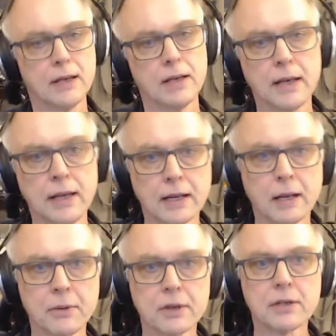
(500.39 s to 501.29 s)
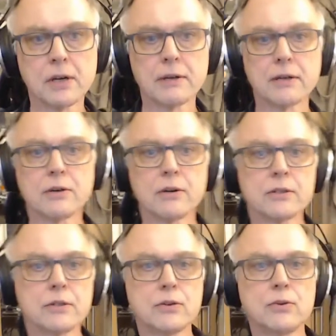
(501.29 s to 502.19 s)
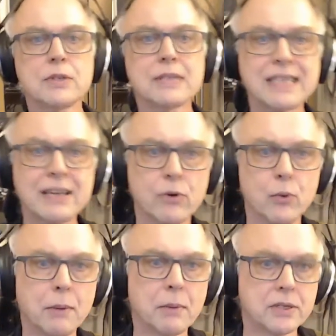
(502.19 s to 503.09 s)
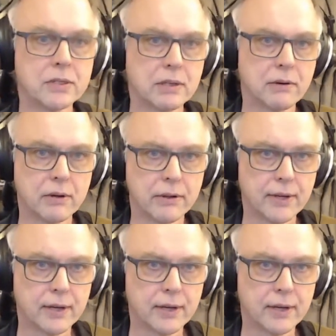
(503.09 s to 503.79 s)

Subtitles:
And I'm not going to give away my secret on that,